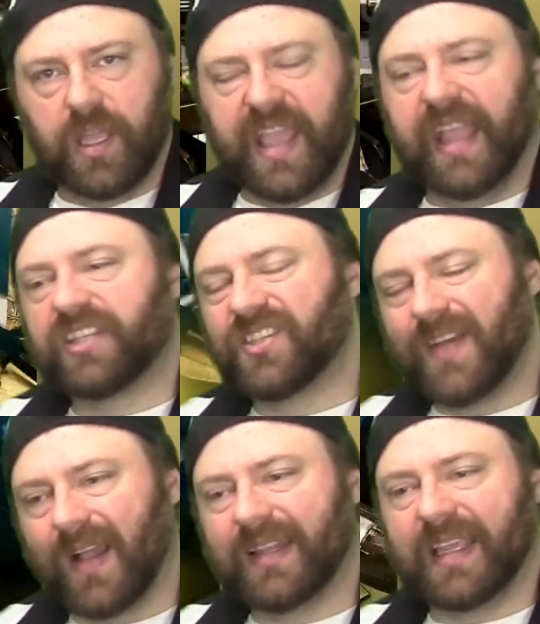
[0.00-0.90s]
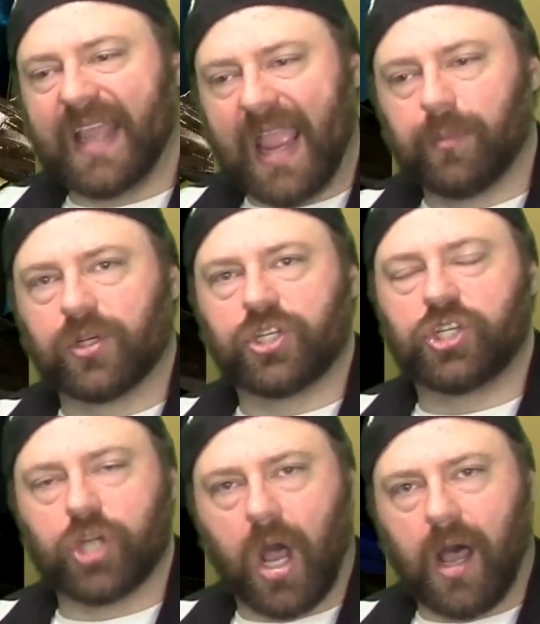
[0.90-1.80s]
It's not the gamer's
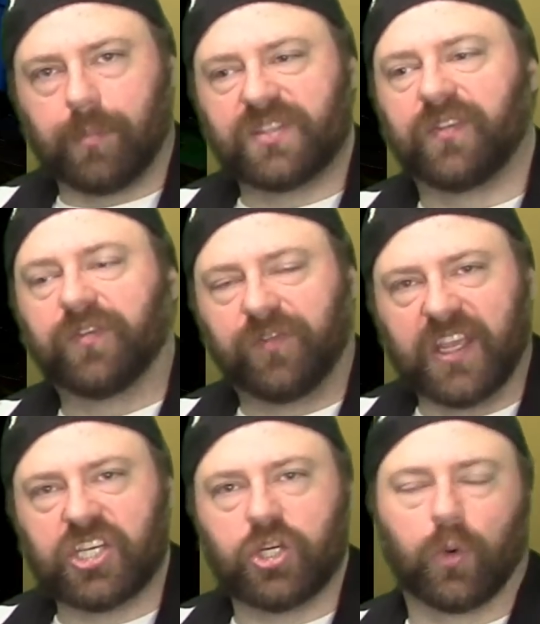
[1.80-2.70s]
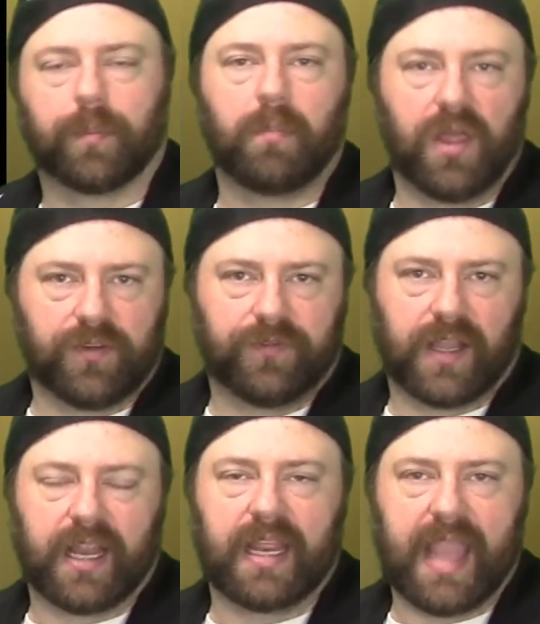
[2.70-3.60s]
job to fix your
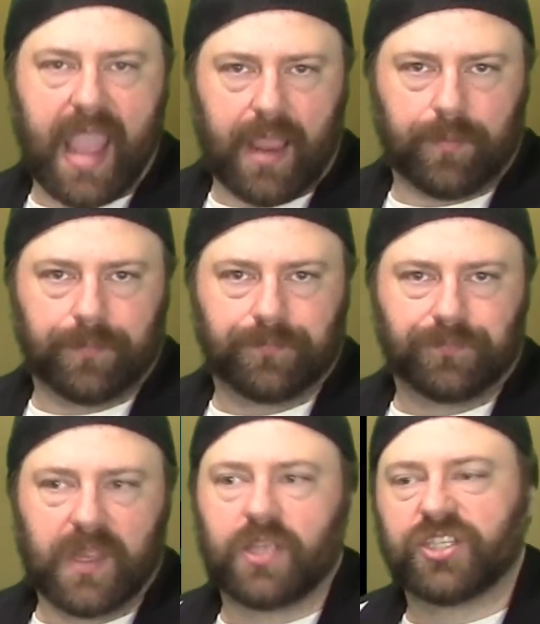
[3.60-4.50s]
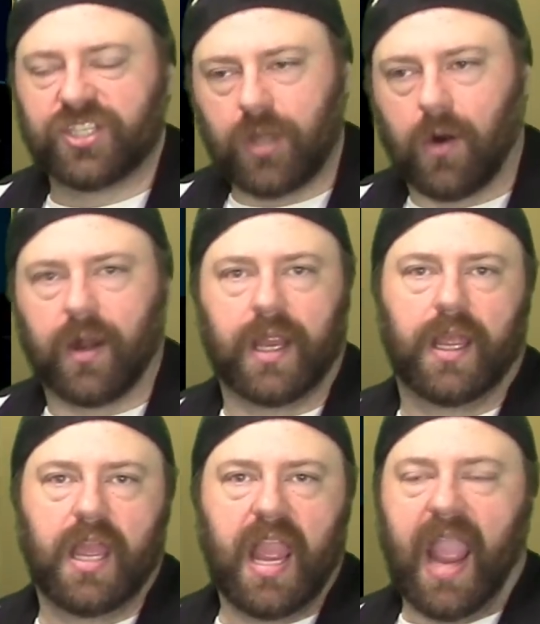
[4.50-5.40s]
motherfucking game. Sorry.
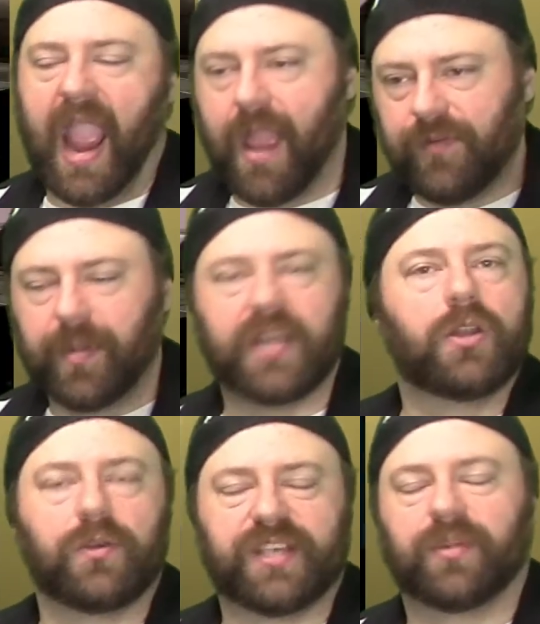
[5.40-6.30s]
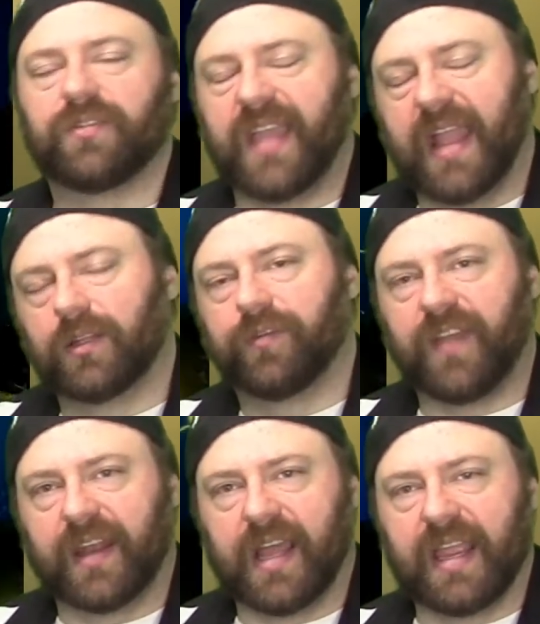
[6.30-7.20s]
Everybody knows how much of a Halo
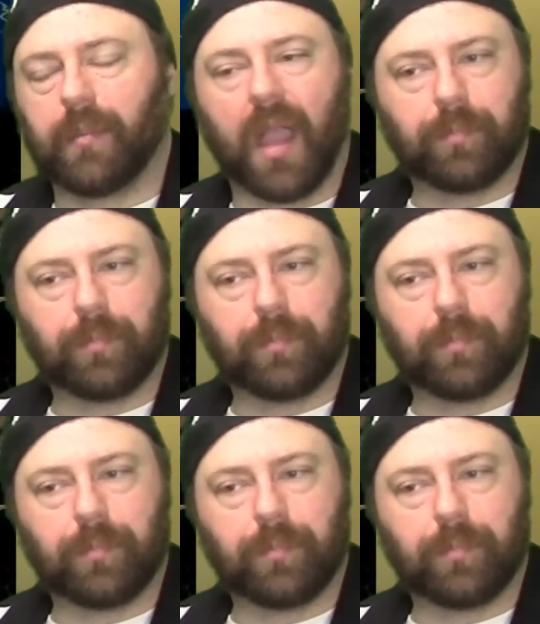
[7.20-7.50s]
fan I am.